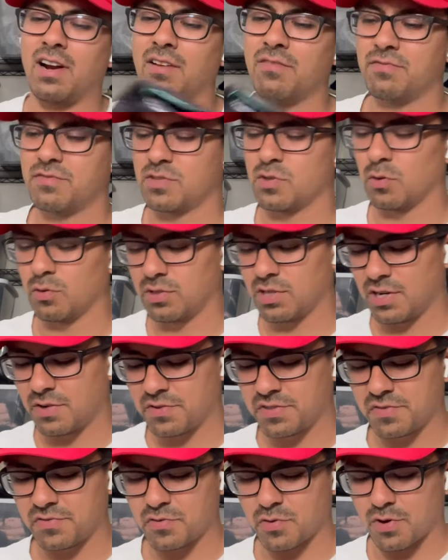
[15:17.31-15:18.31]
I've sold
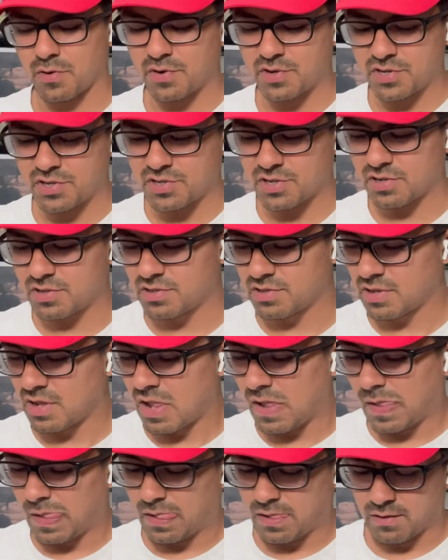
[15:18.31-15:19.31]
hundreds of Tory Richard shirts.
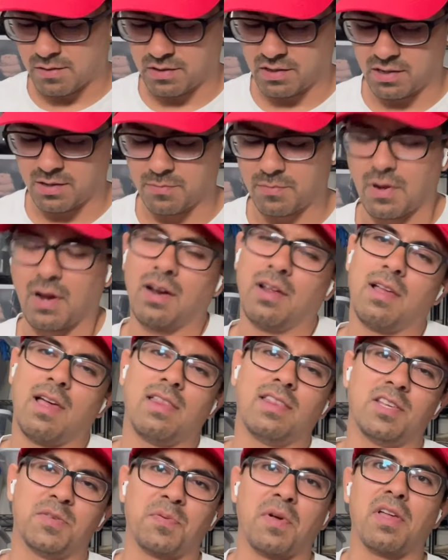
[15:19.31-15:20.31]
At
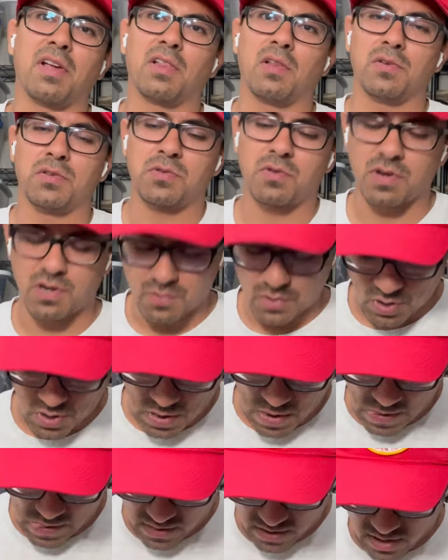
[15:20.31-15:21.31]
least probably close to 100.
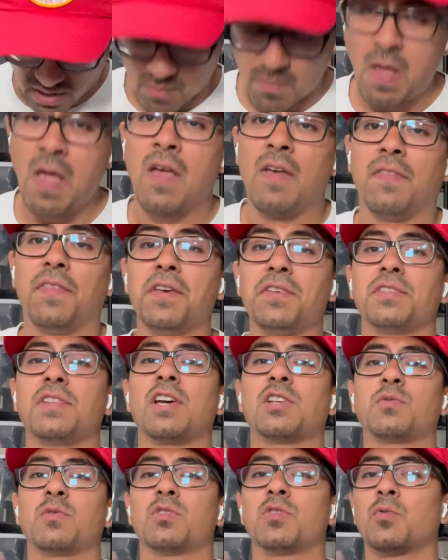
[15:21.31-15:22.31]
This
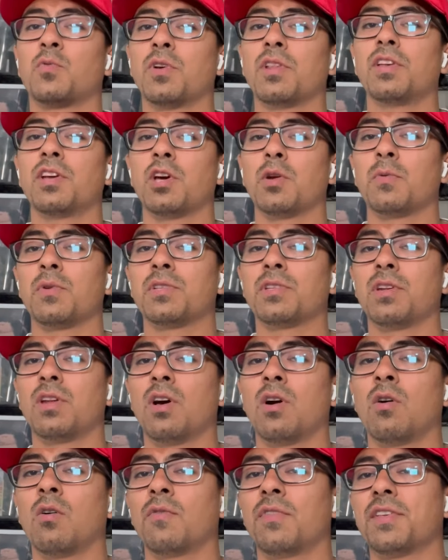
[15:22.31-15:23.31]
next one's a really good one to
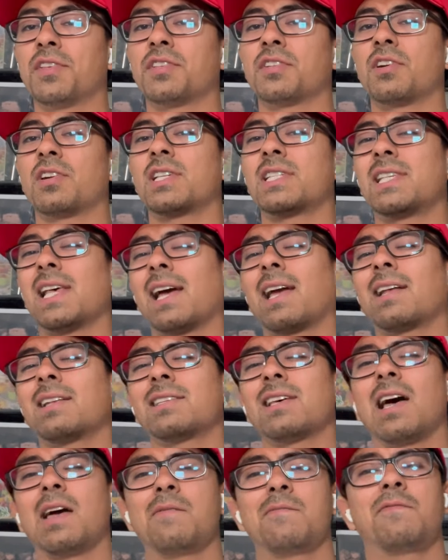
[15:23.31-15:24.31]
know. This is our second
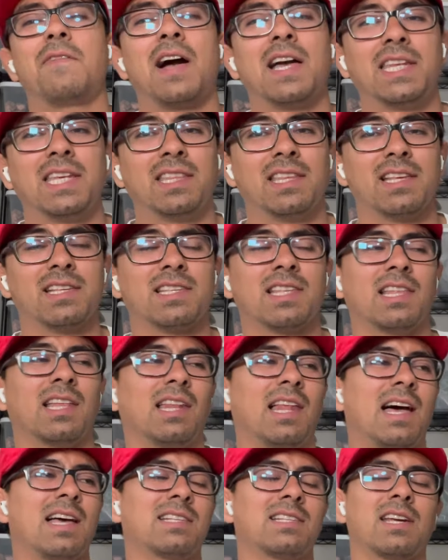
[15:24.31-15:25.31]
time finding this in the
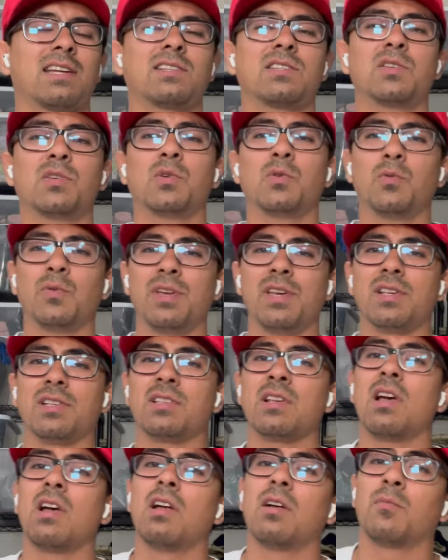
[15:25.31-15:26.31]
last like 2
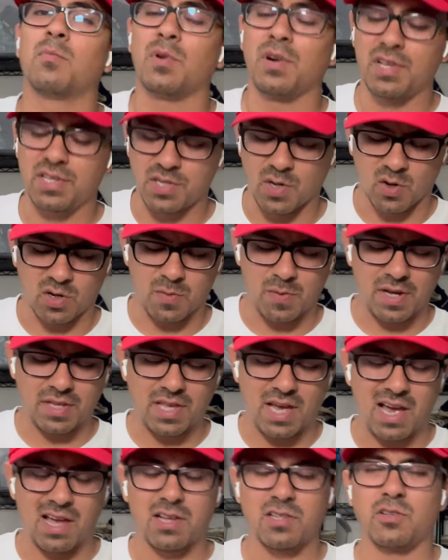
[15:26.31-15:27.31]
weeks. Pretty stoked about that.